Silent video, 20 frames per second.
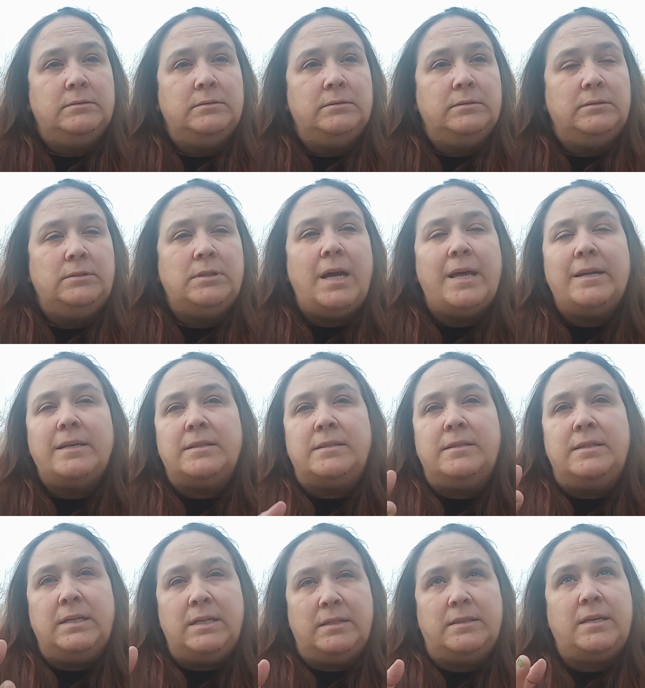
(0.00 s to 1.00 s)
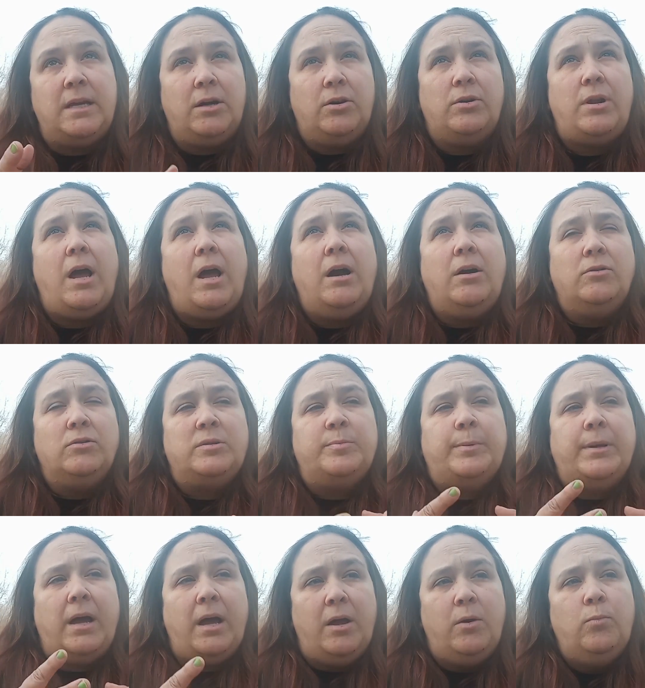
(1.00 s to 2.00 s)
not a detailed house,
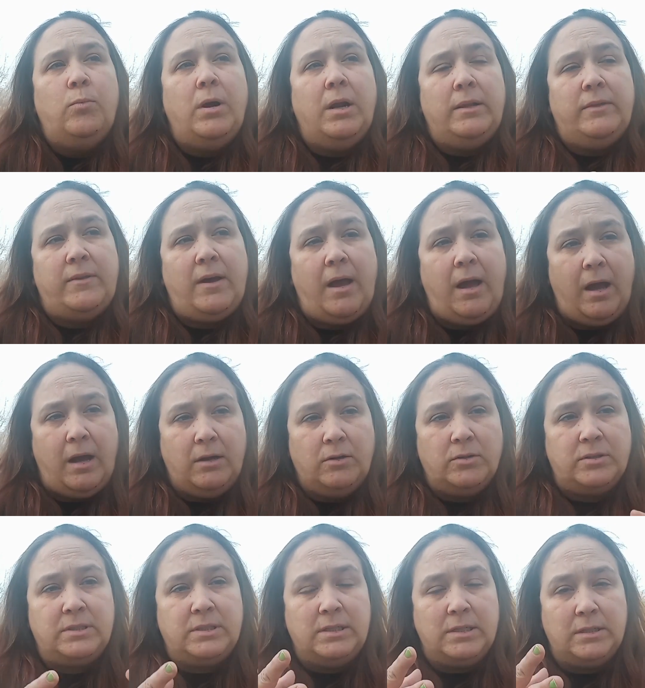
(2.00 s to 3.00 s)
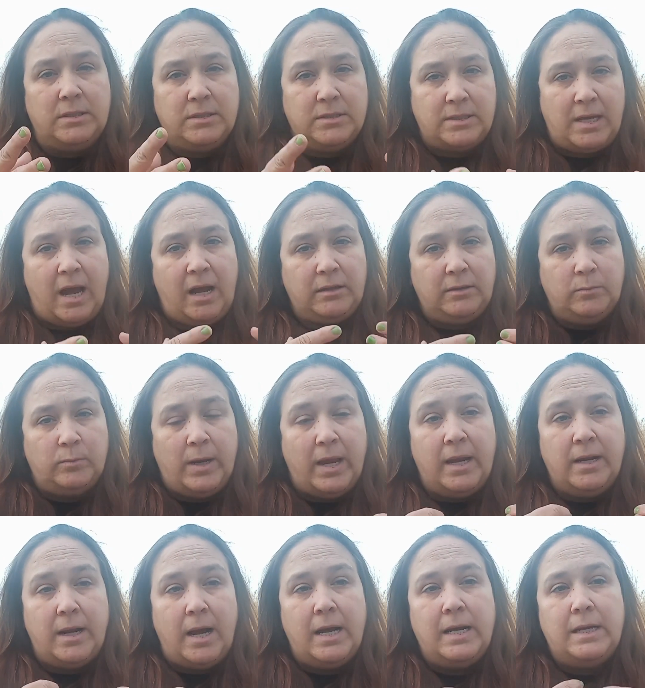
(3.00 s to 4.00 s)
but I want the house the exact way.
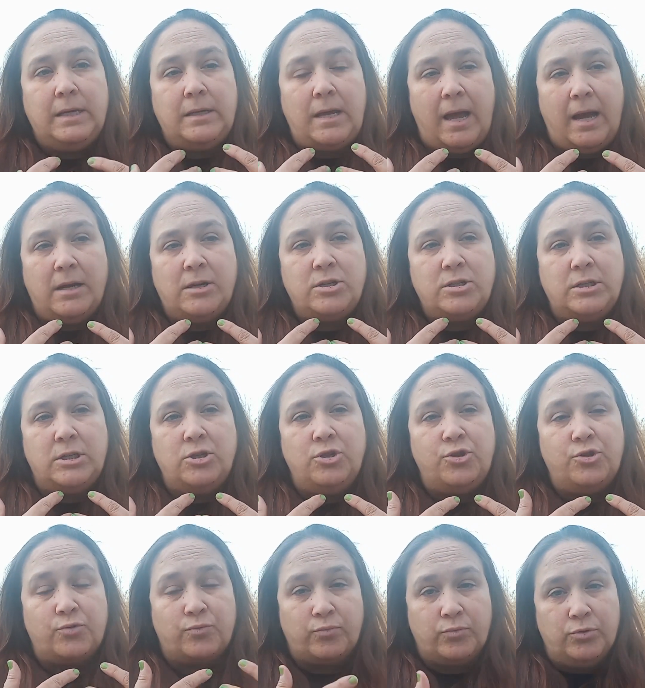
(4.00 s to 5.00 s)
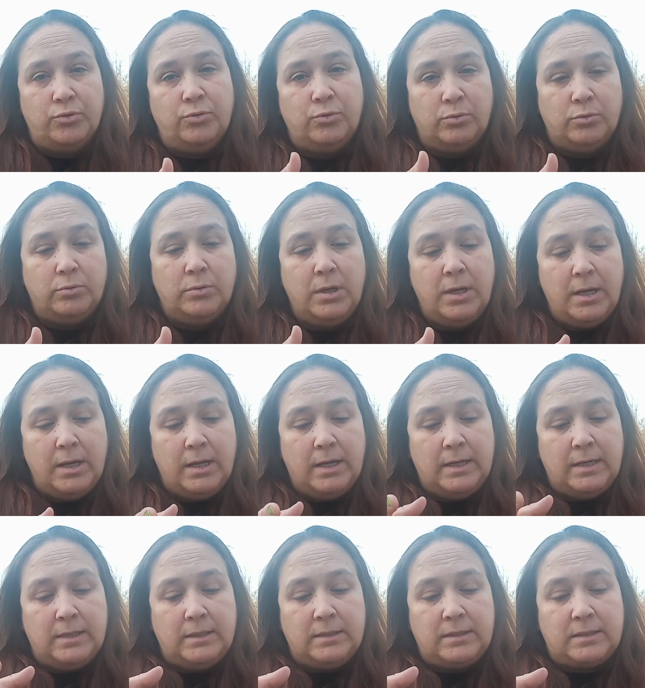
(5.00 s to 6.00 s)
And I actually drew
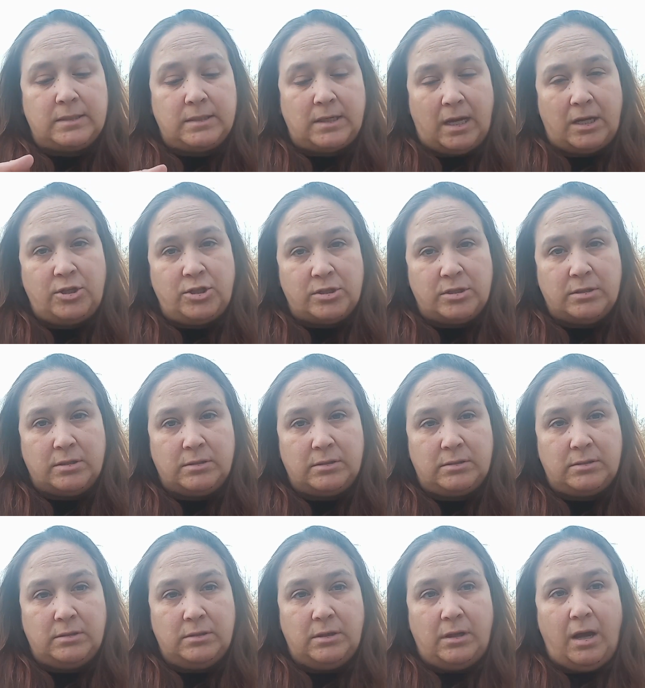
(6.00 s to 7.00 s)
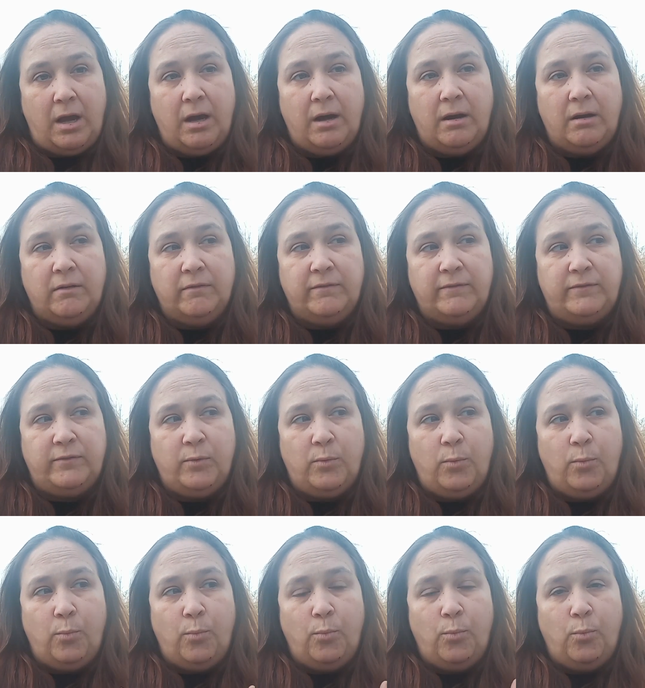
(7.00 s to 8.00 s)
sketches of
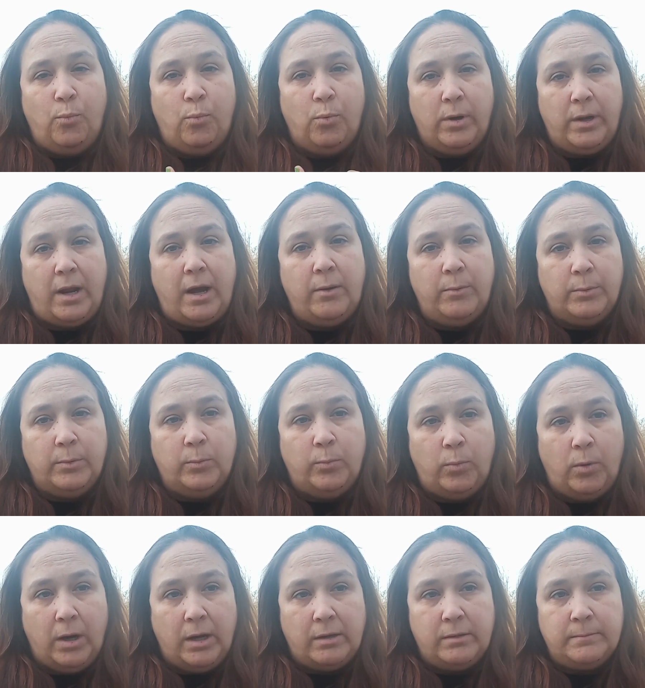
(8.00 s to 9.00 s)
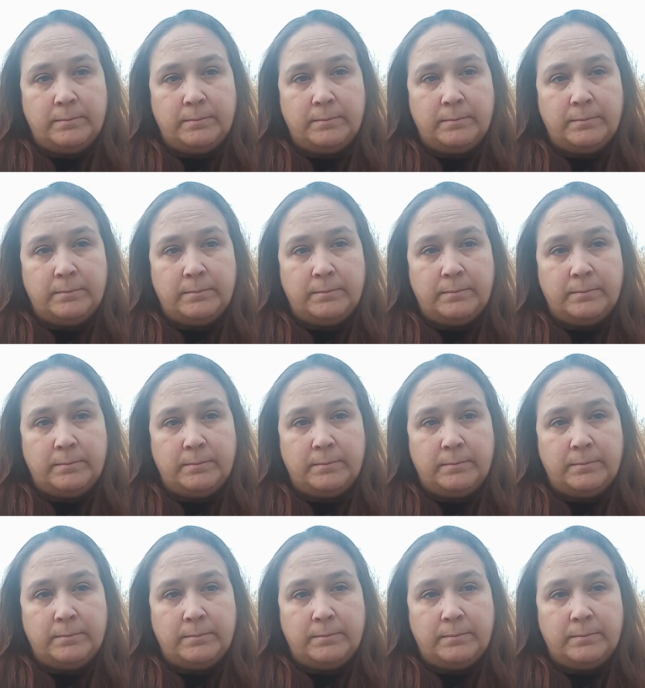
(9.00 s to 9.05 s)
what I would want.